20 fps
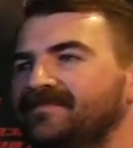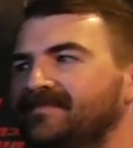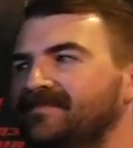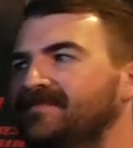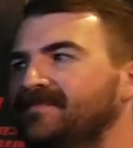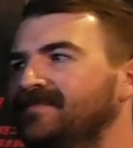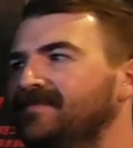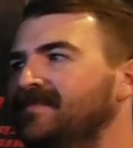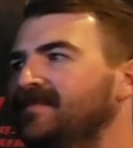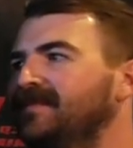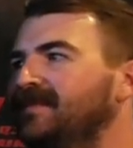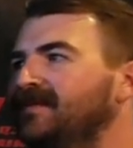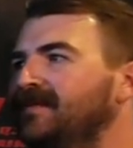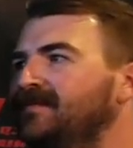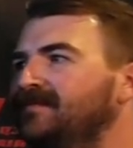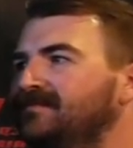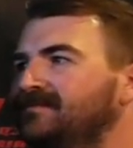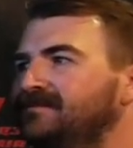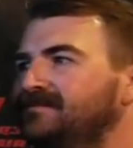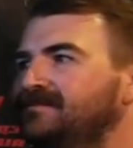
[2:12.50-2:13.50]

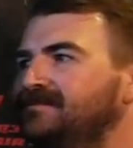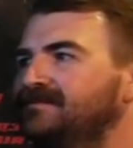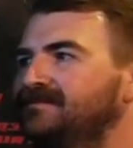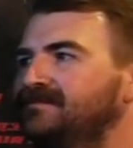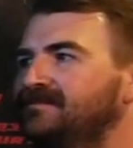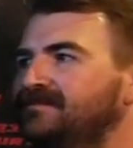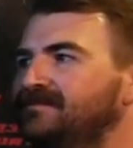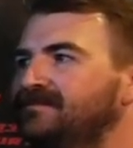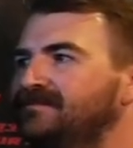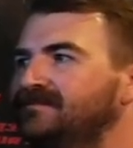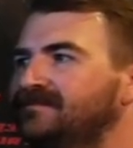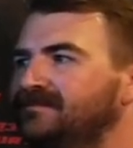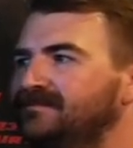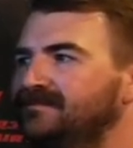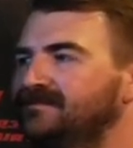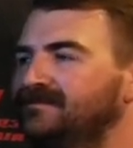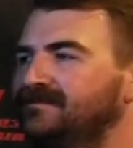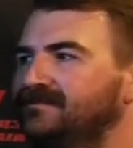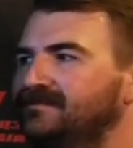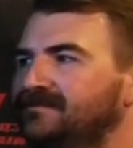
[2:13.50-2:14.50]

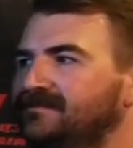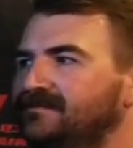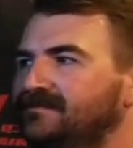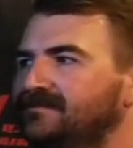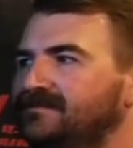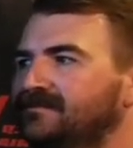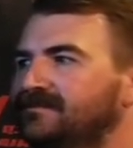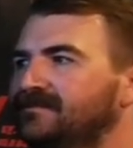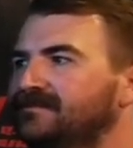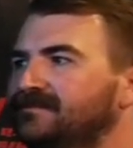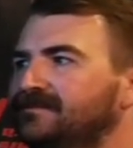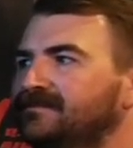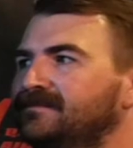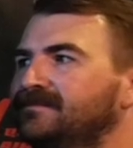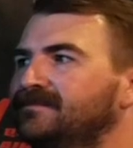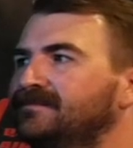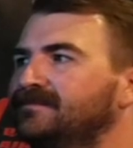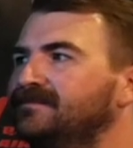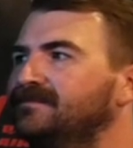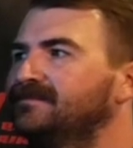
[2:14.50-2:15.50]

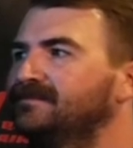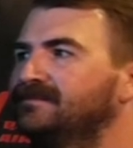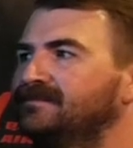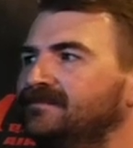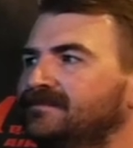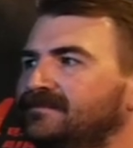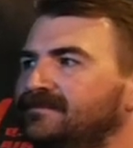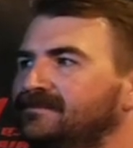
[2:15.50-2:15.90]
[no speech]